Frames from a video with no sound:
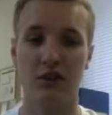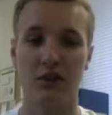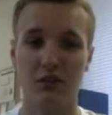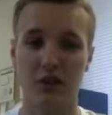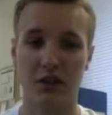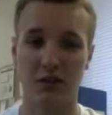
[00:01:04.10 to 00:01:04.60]
a
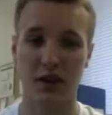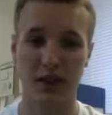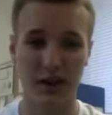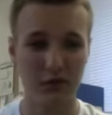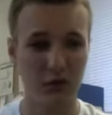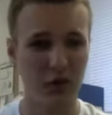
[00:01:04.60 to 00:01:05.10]
huge thing. And
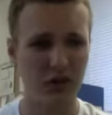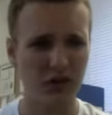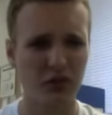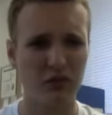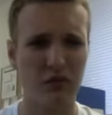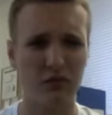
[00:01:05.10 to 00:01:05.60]
then if you
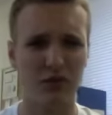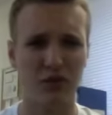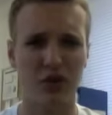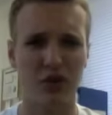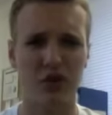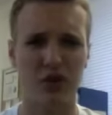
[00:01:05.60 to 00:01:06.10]
also
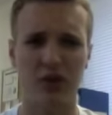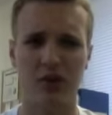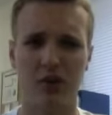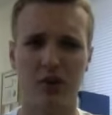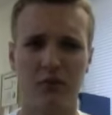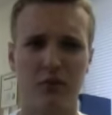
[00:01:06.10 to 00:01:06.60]
remember
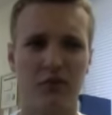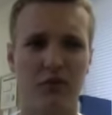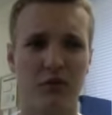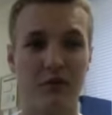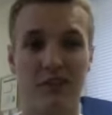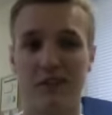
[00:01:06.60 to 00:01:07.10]
her
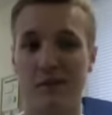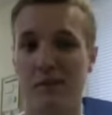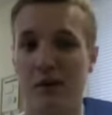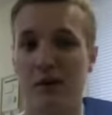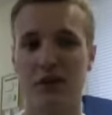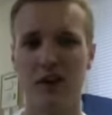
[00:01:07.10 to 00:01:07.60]
performance in
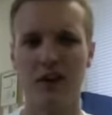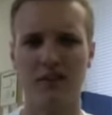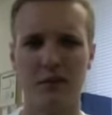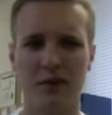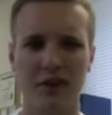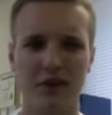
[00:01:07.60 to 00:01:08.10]
Belgrade,
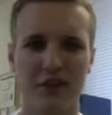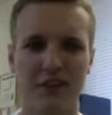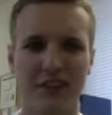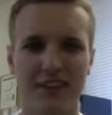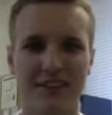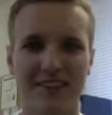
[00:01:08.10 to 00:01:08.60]
I'm not sure if
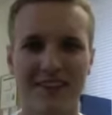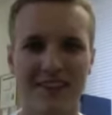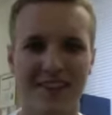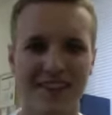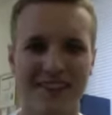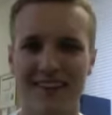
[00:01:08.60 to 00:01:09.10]
you guys ever
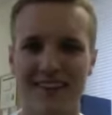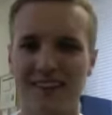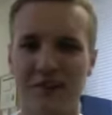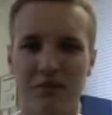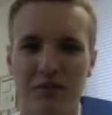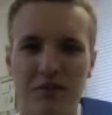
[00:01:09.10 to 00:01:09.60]
saw that. It's
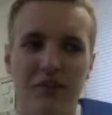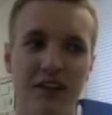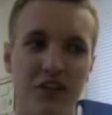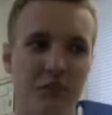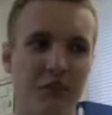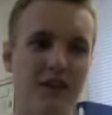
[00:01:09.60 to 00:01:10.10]
actually pretty funny.
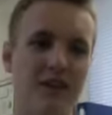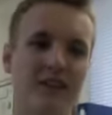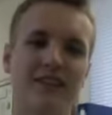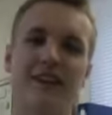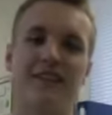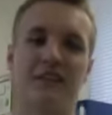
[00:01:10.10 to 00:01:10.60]
She
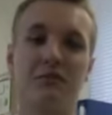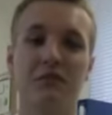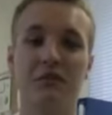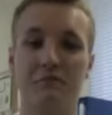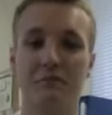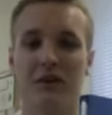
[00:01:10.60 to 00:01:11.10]
basically has a
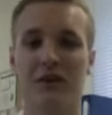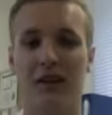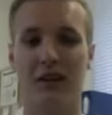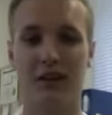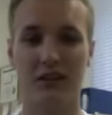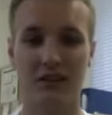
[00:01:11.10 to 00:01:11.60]
complete
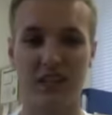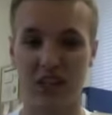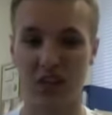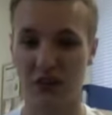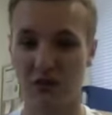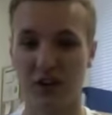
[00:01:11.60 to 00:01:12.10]
meltdown on
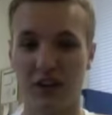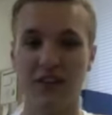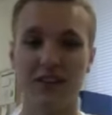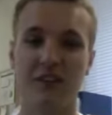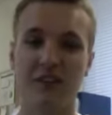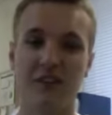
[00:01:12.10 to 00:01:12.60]
stage. She
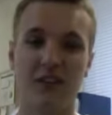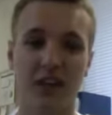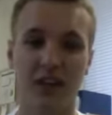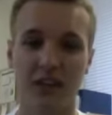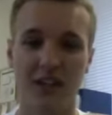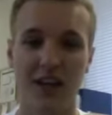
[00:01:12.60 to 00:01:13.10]
forgets the
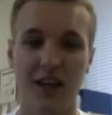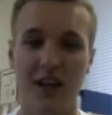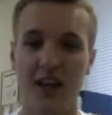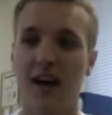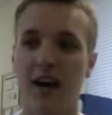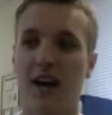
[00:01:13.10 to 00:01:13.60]
lyrics.
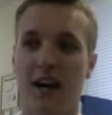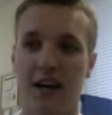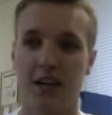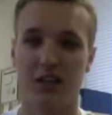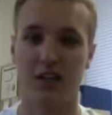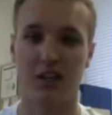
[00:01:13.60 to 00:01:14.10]

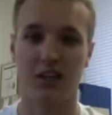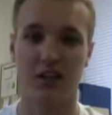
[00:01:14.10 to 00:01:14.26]
Uh,